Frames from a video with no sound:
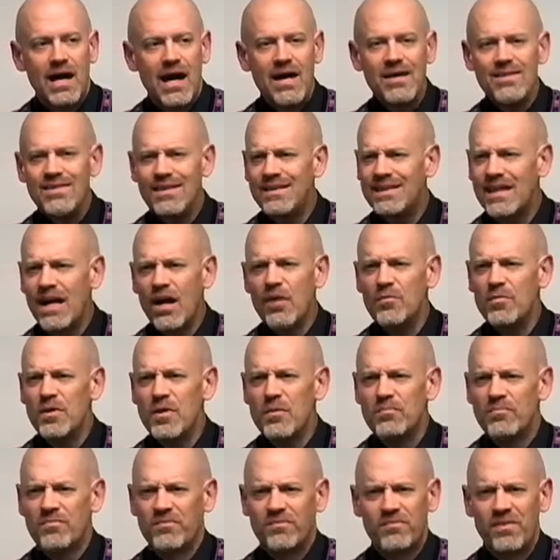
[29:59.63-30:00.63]
I think that would be
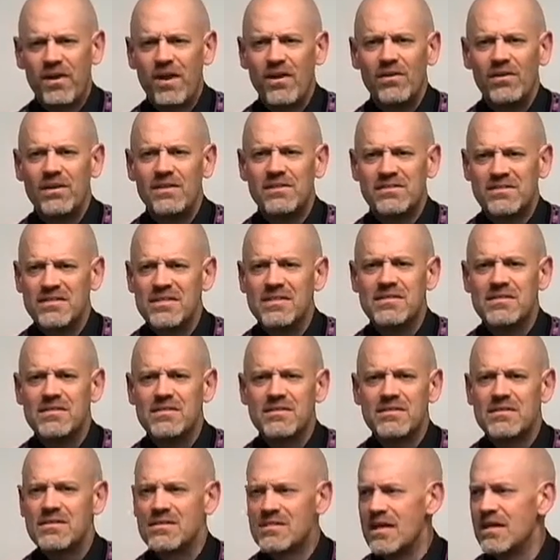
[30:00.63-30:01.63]
a fairly
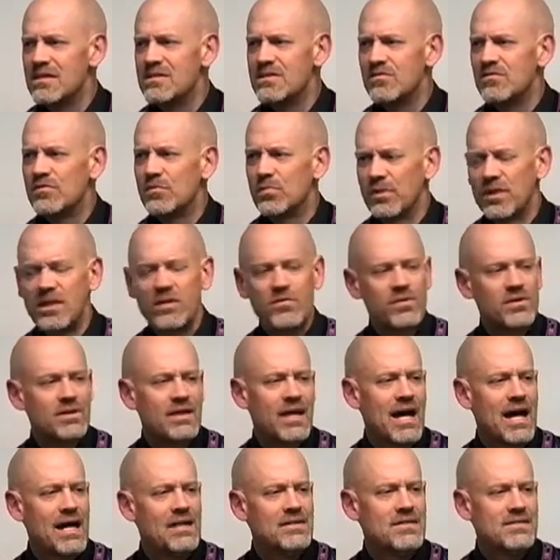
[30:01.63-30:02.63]
decent incentive to believe what
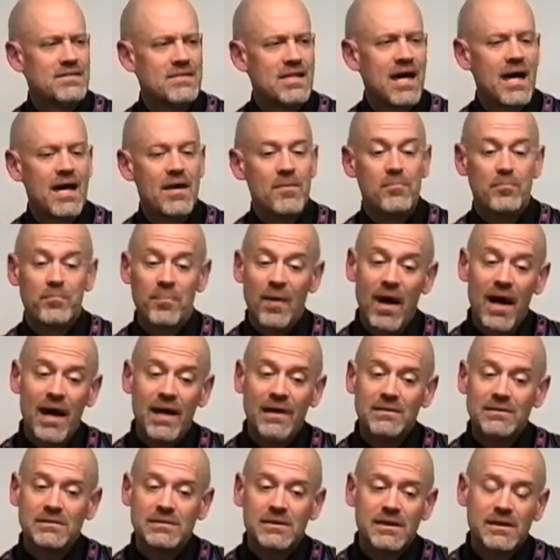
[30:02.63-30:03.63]
they had to say,
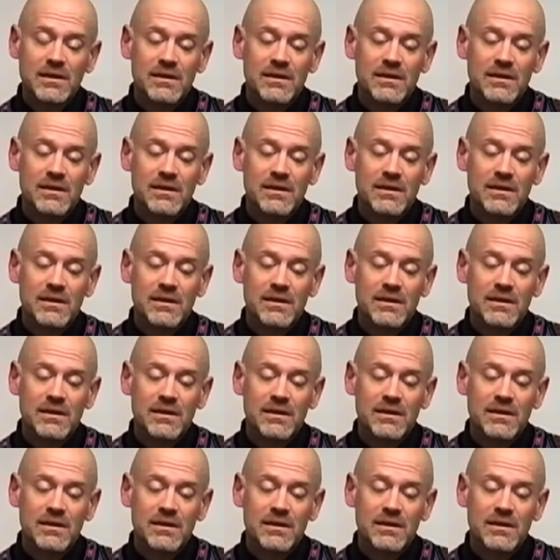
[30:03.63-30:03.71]
but